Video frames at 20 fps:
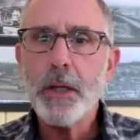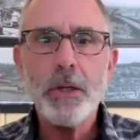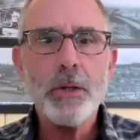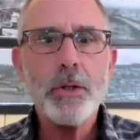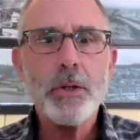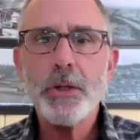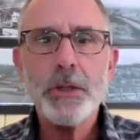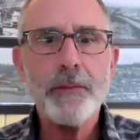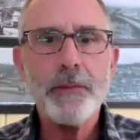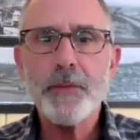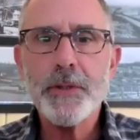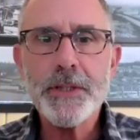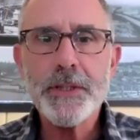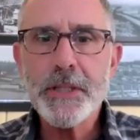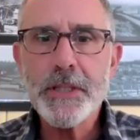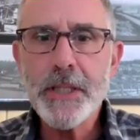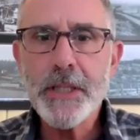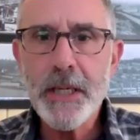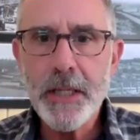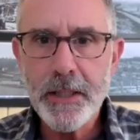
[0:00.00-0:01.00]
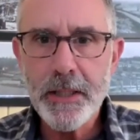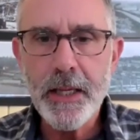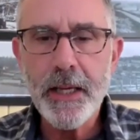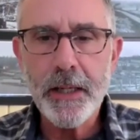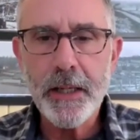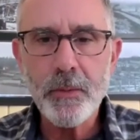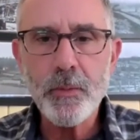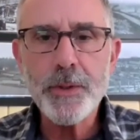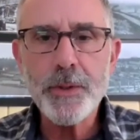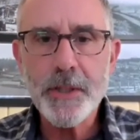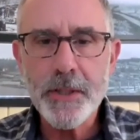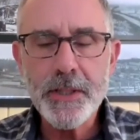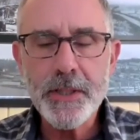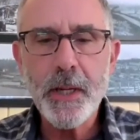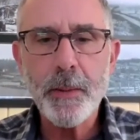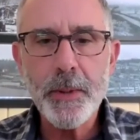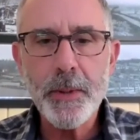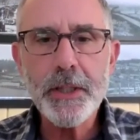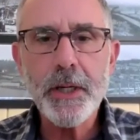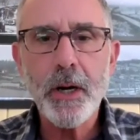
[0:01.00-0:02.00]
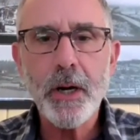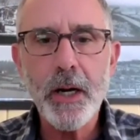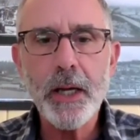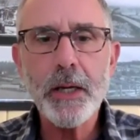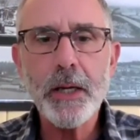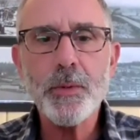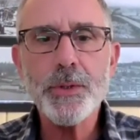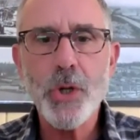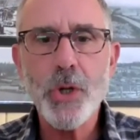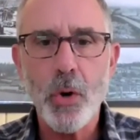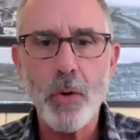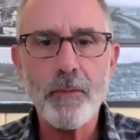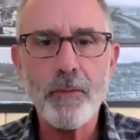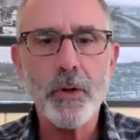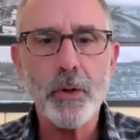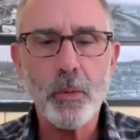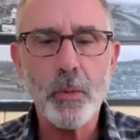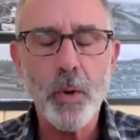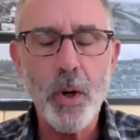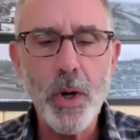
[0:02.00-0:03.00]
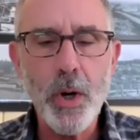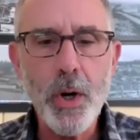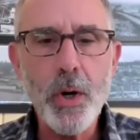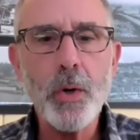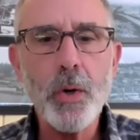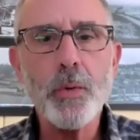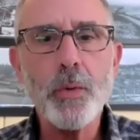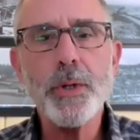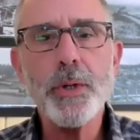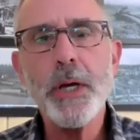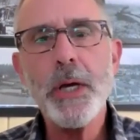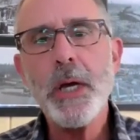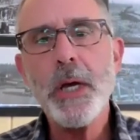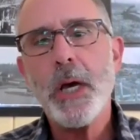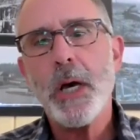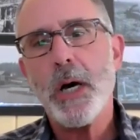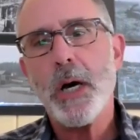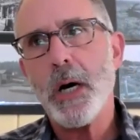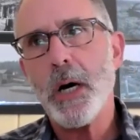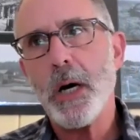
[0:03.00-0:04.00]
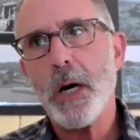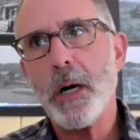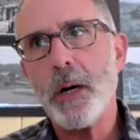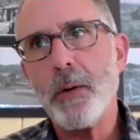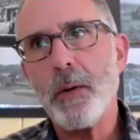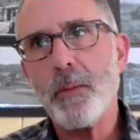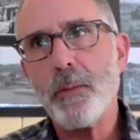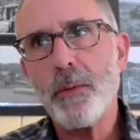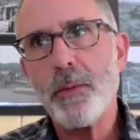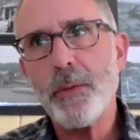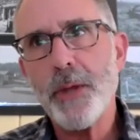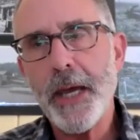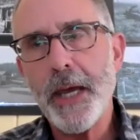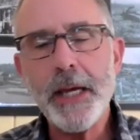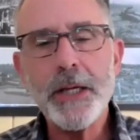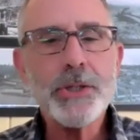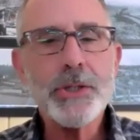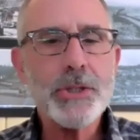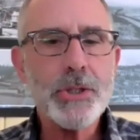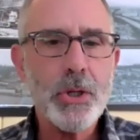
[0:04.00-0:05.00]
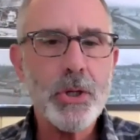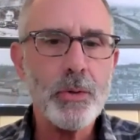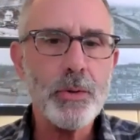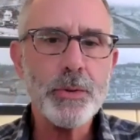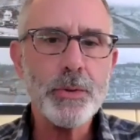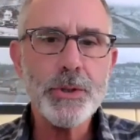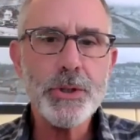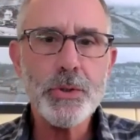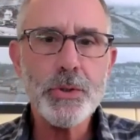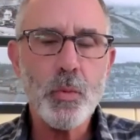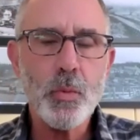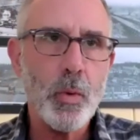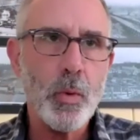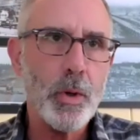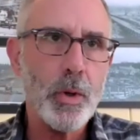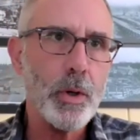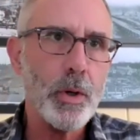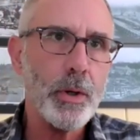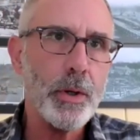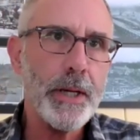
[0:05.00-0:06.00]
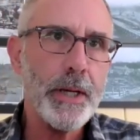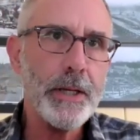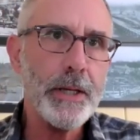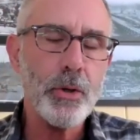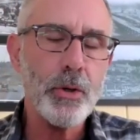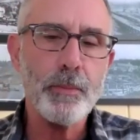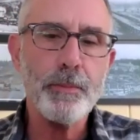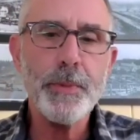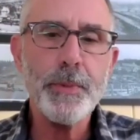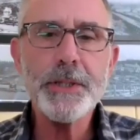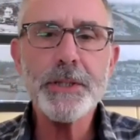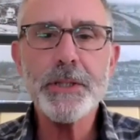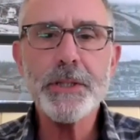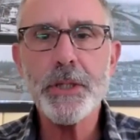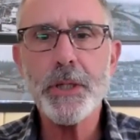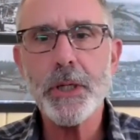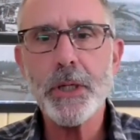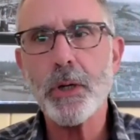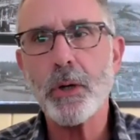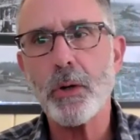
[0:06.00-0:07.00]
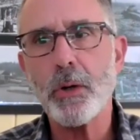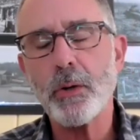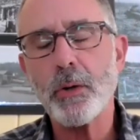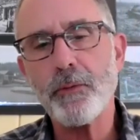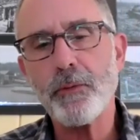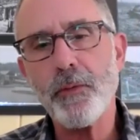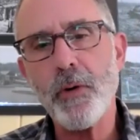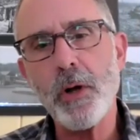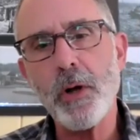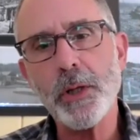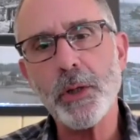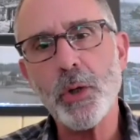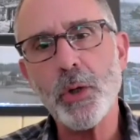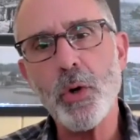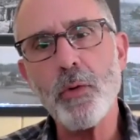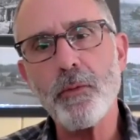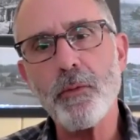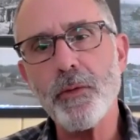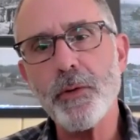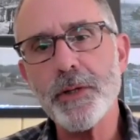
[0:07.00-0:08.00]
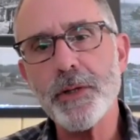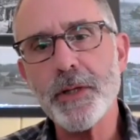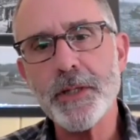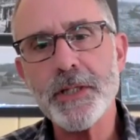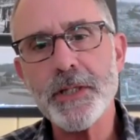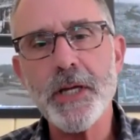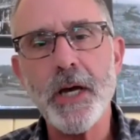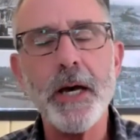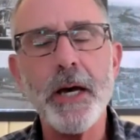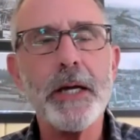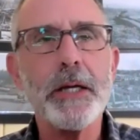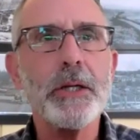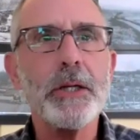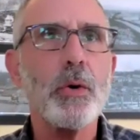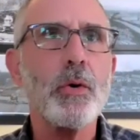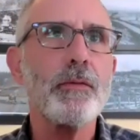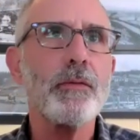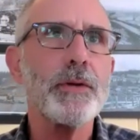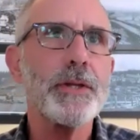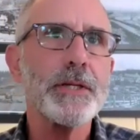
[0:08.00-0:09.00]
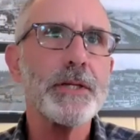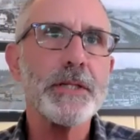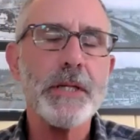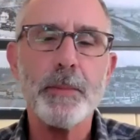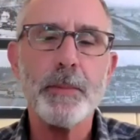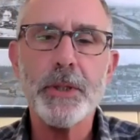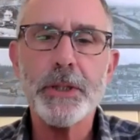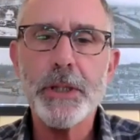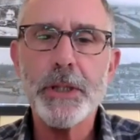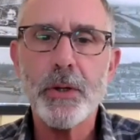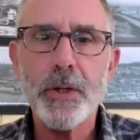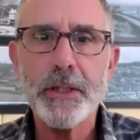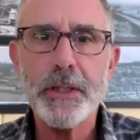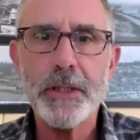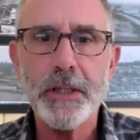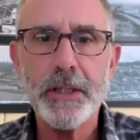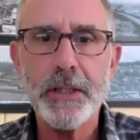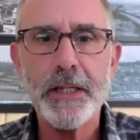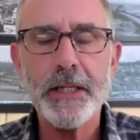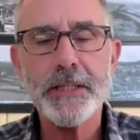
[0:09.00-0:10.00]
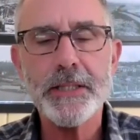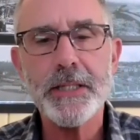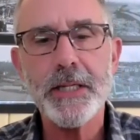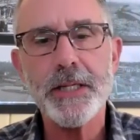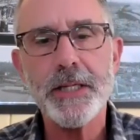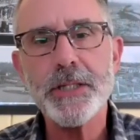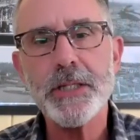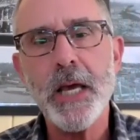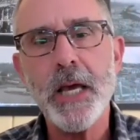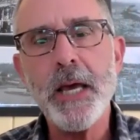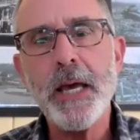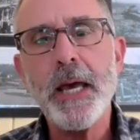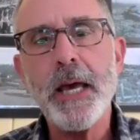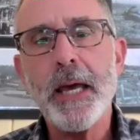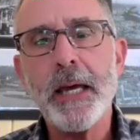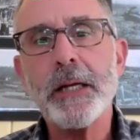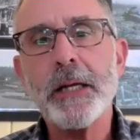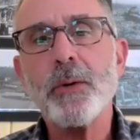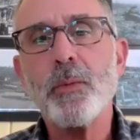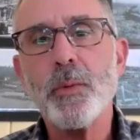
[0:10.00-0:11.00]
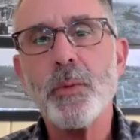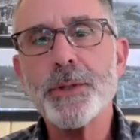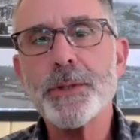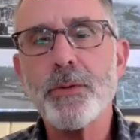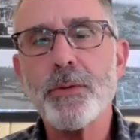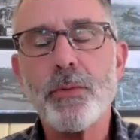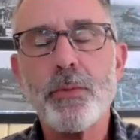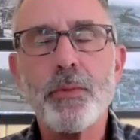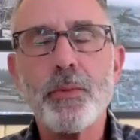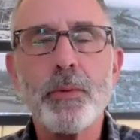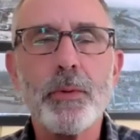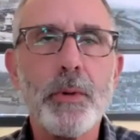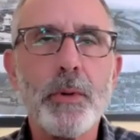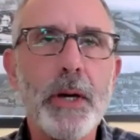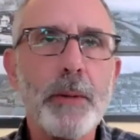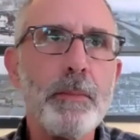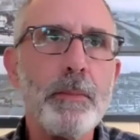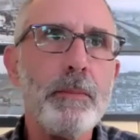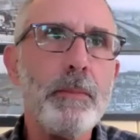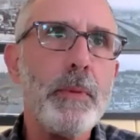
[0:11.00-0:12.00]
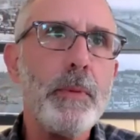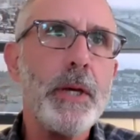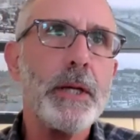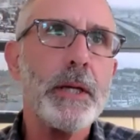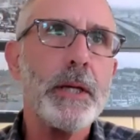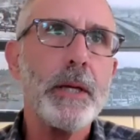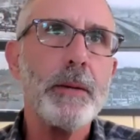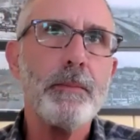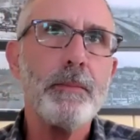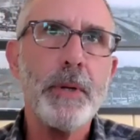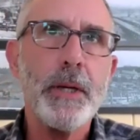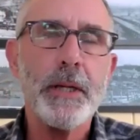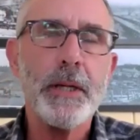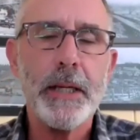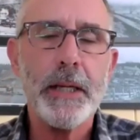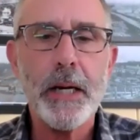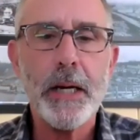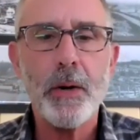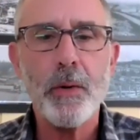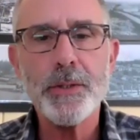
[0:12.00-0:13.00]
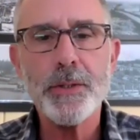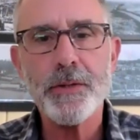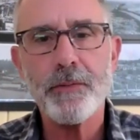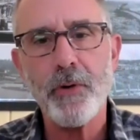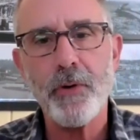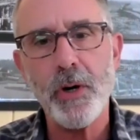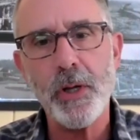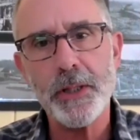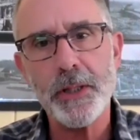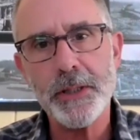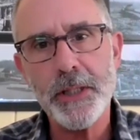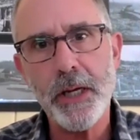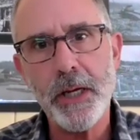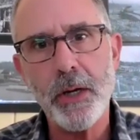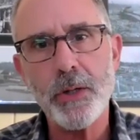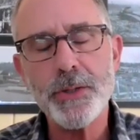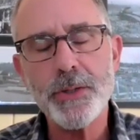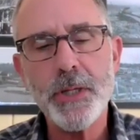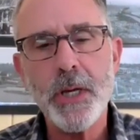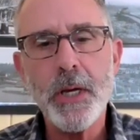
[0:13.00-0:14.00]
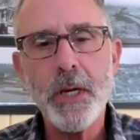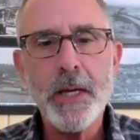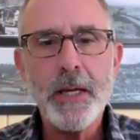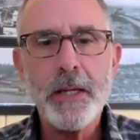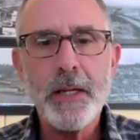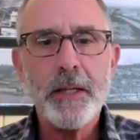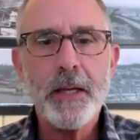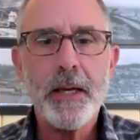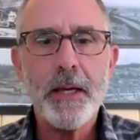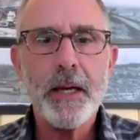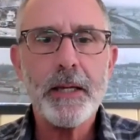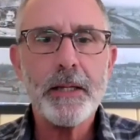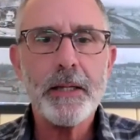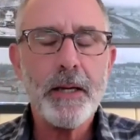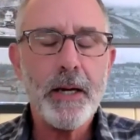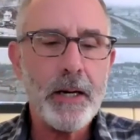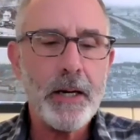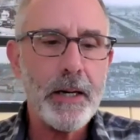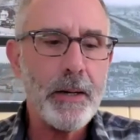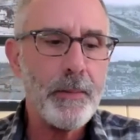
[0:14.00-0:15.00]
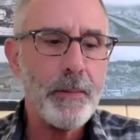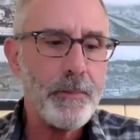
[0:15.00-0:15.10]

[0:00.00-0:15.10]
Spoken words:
you couldn't even see that it was a cemetery. It was overgrown. The headstones were either missing or fallen over. The sign over the cemetery didn't exist, and it was through many, many hours of volunteers that